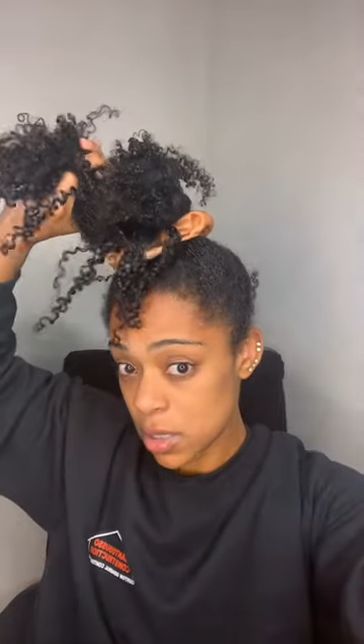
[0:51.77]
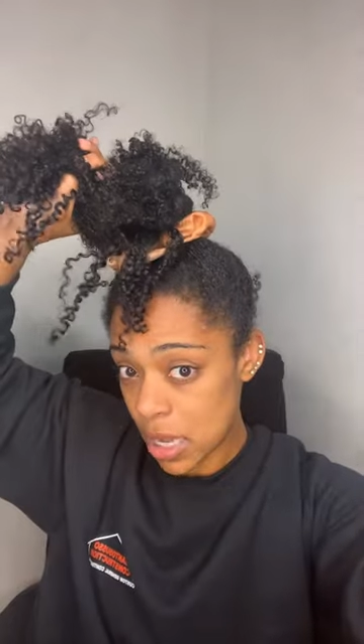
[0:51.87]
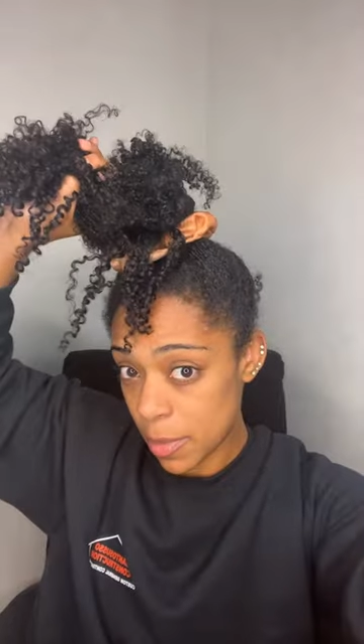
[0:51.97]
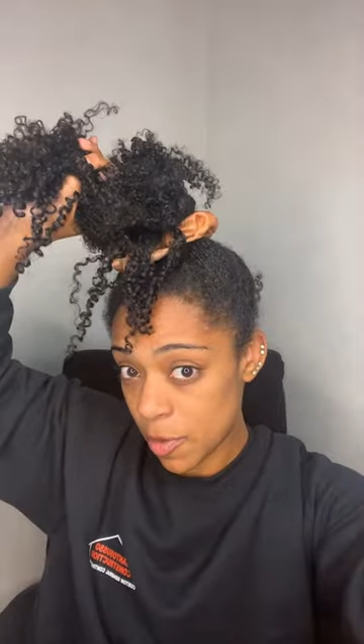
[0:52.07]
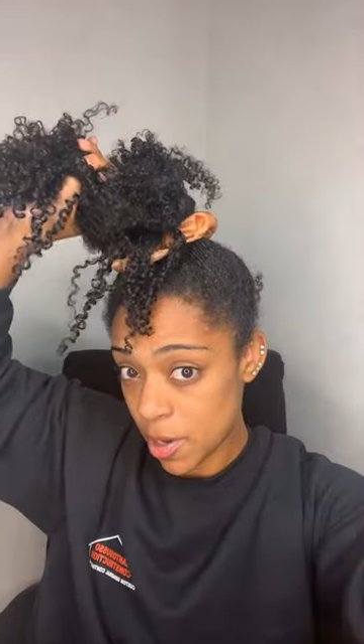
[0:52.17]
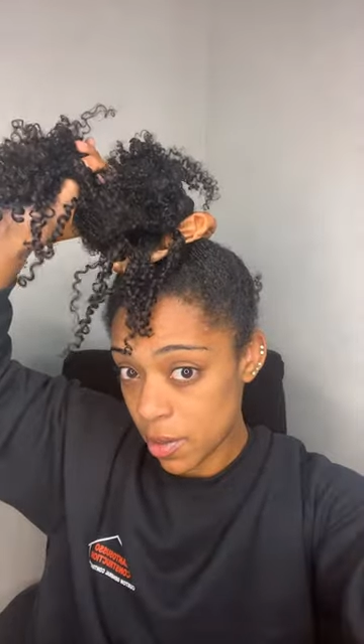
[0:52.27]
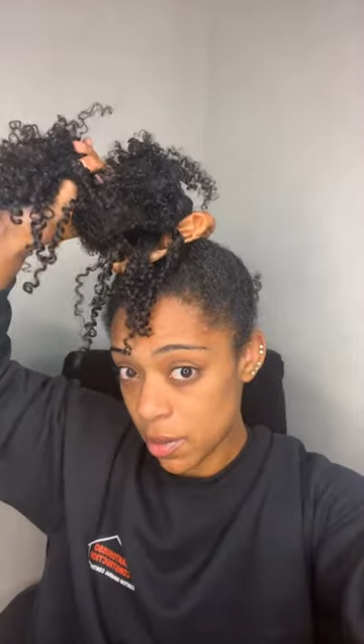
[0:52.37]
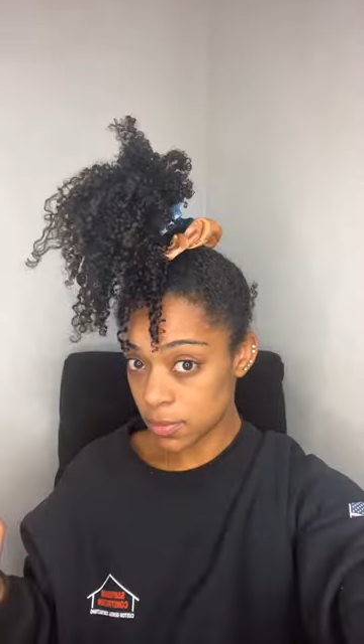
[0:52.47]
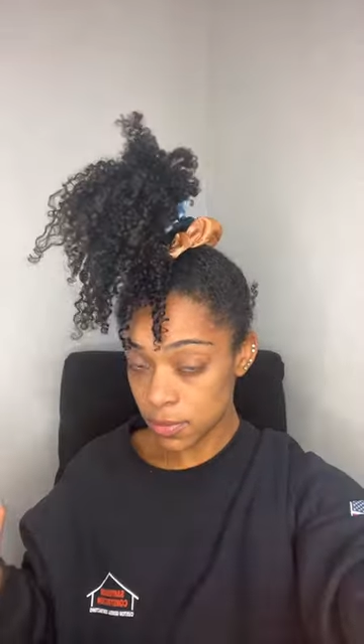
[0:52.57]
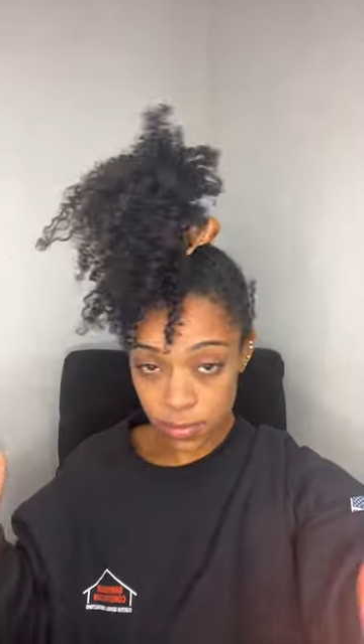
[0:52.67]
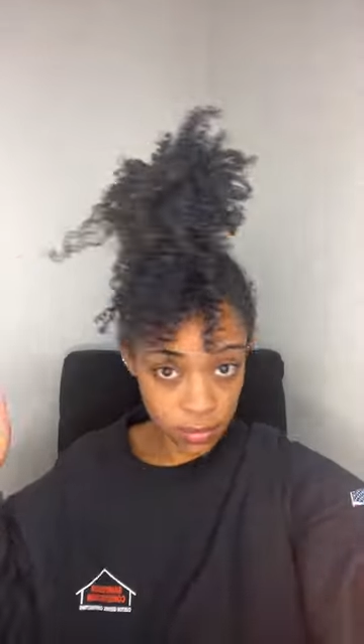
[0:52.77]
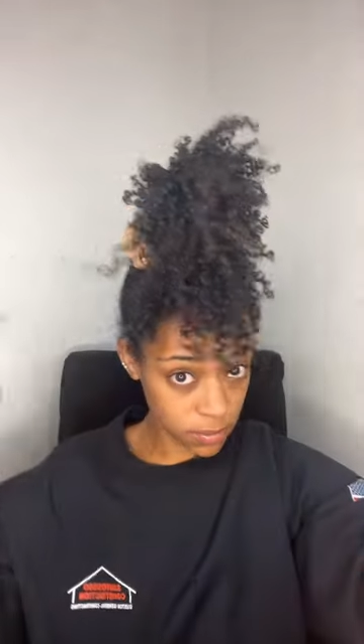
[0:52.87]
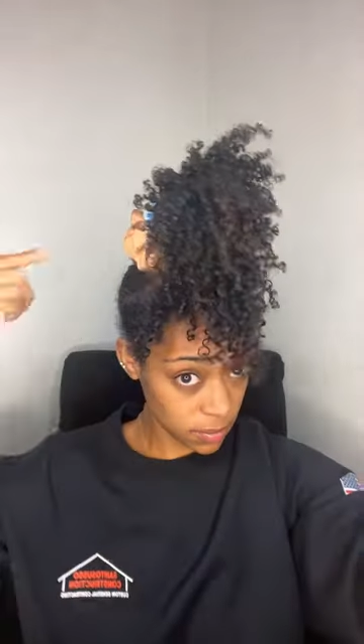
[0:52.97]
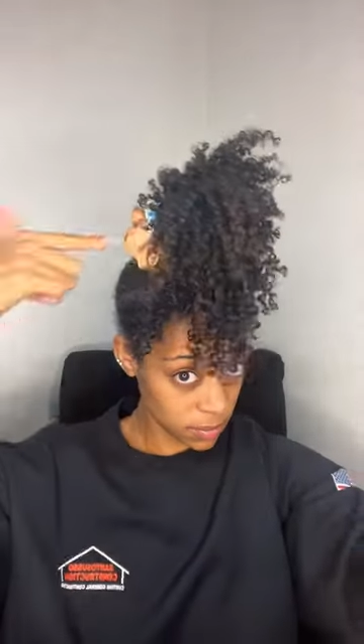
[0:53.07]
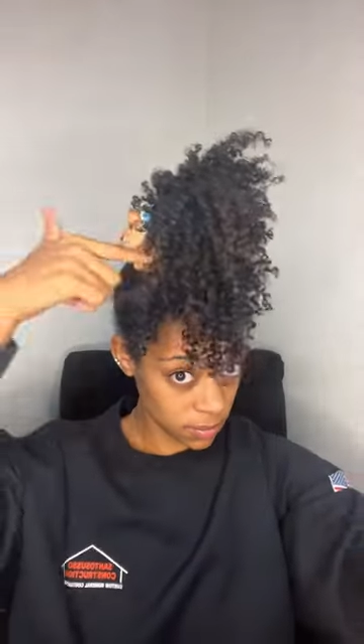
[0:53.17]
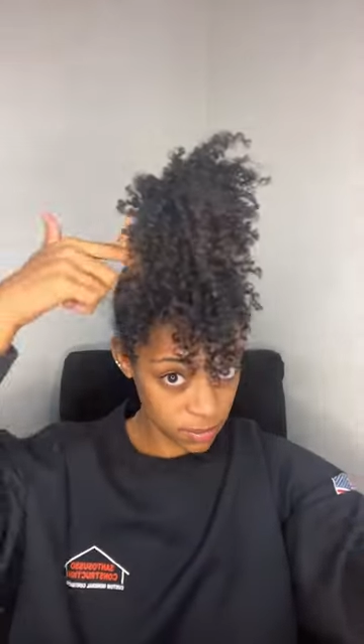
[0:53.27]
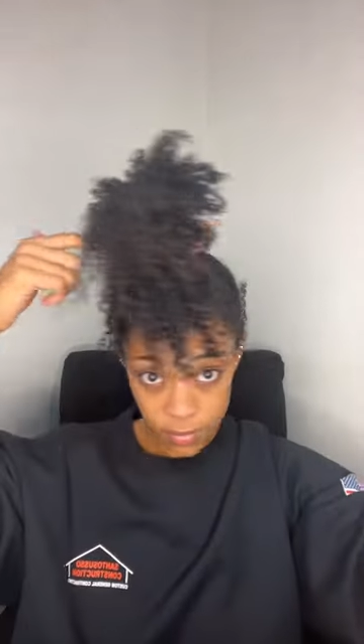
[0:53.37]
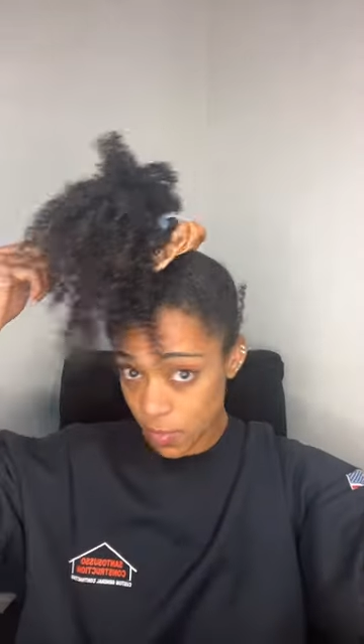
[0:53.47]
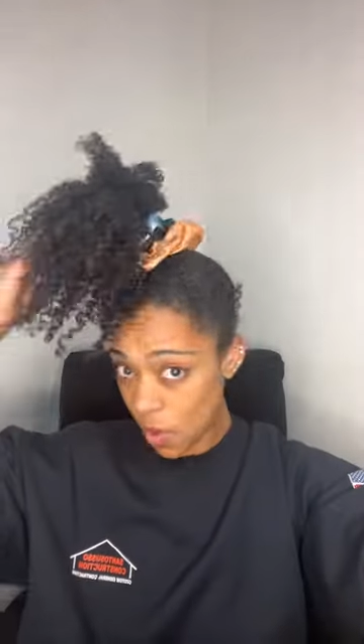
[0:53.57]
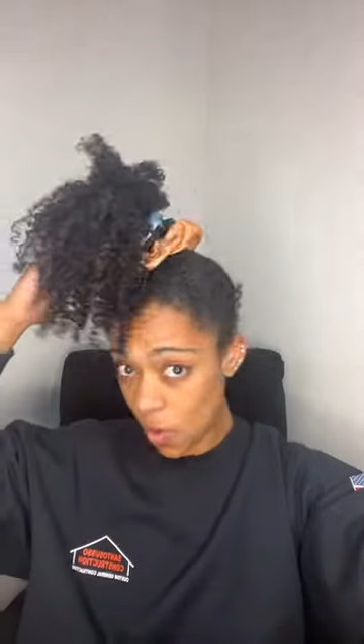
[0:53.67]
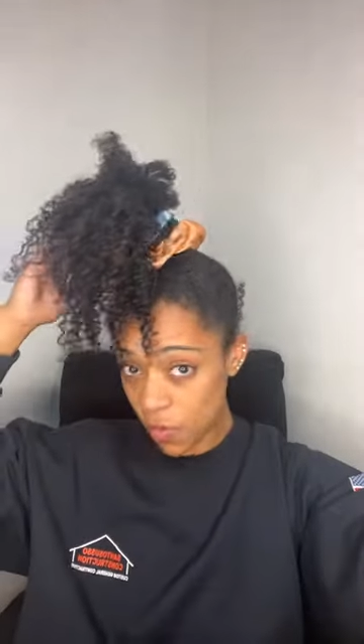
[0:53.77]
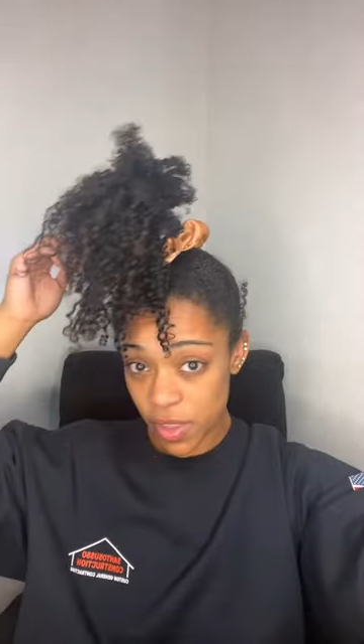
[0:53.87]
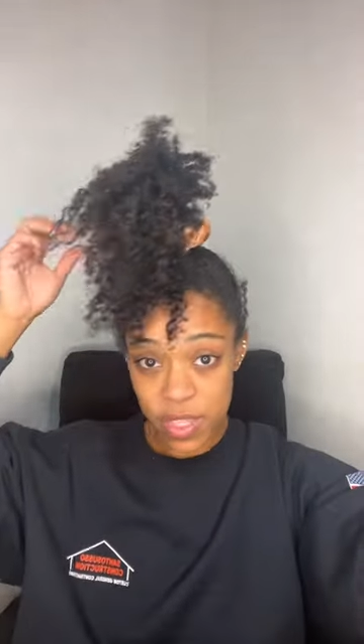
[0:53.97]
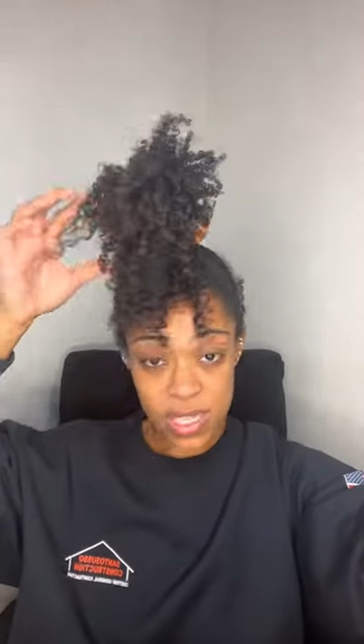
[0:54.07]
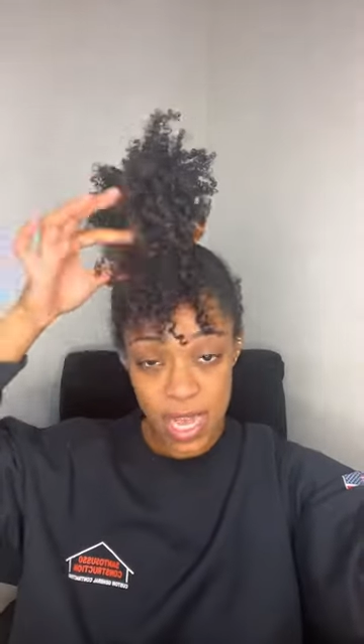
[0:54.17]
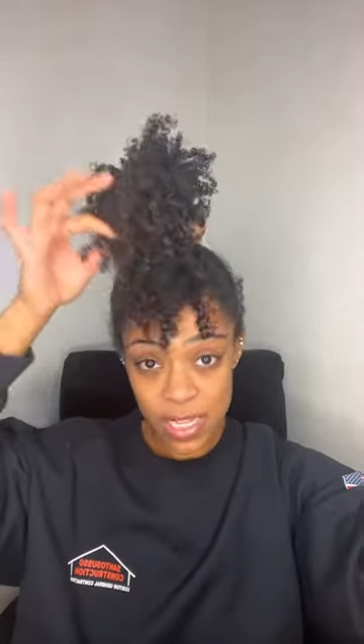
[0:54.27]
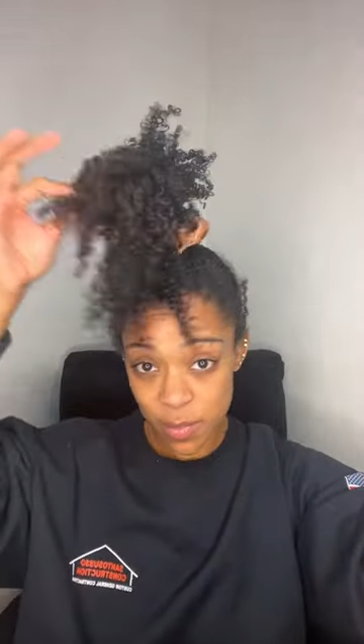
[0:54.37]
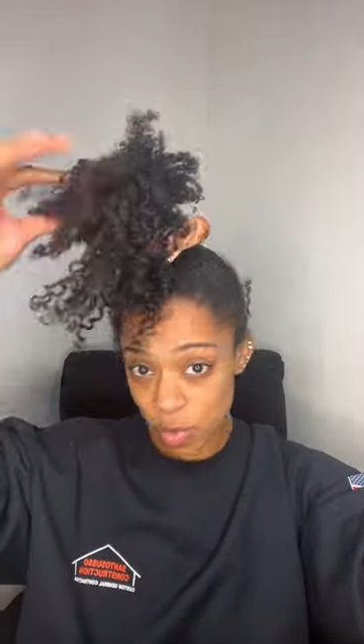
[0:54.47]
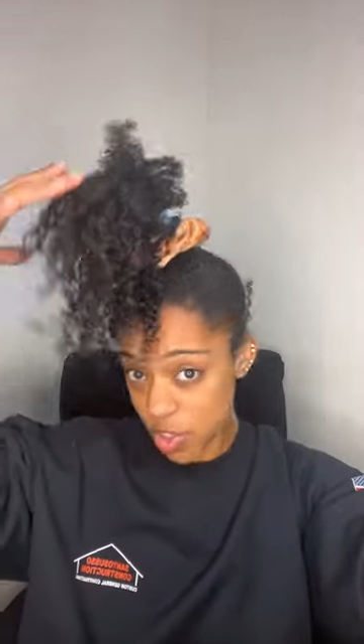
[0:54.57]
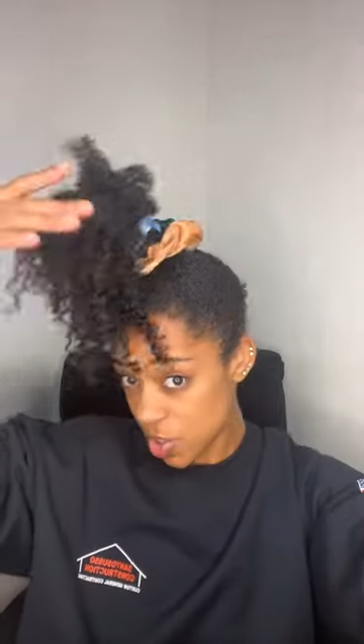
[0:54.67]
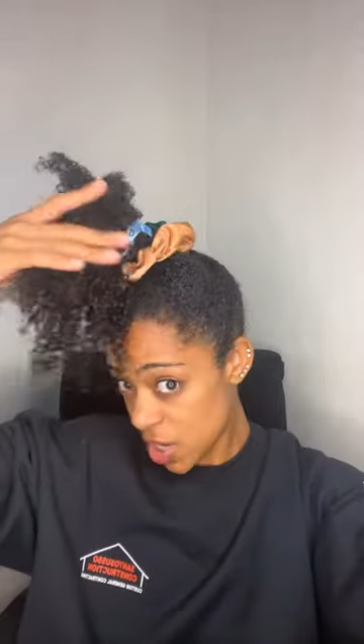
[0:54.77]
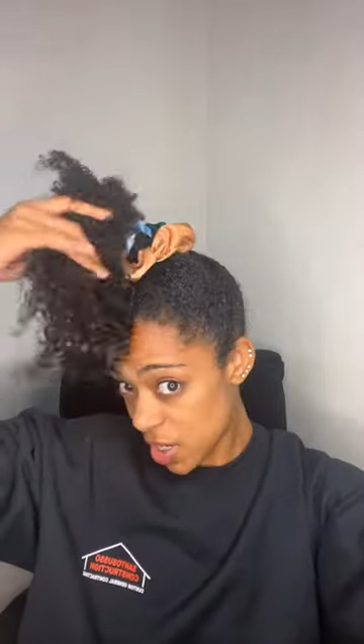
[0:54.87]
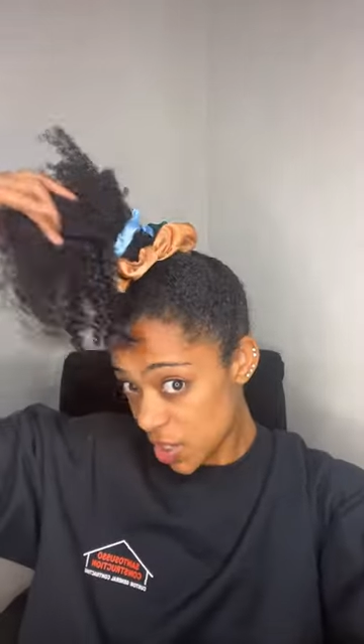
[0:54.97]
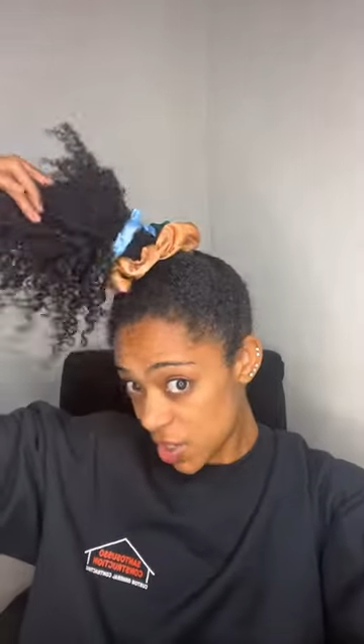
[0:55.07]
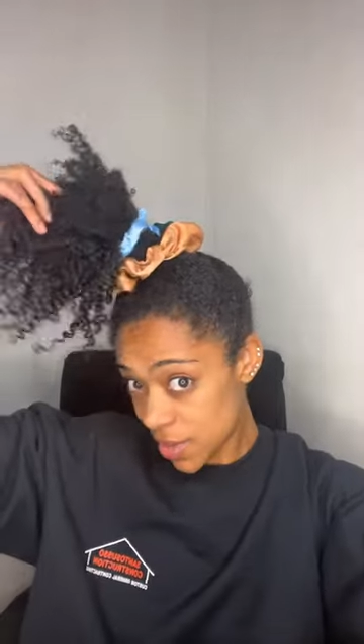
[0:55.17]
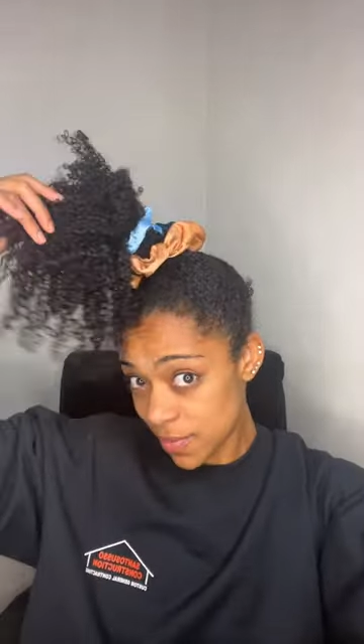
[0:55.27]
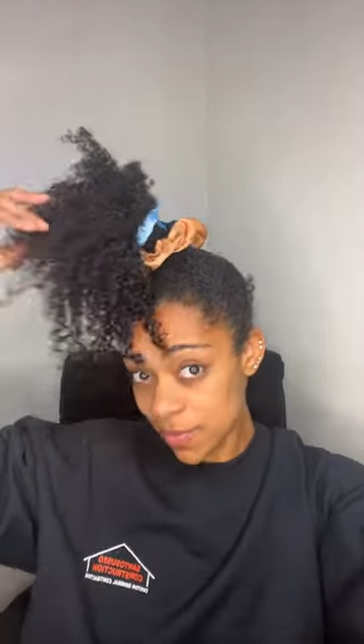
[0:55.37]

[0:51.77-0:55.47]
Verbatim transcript: time around. Hopefully this adds more stretch.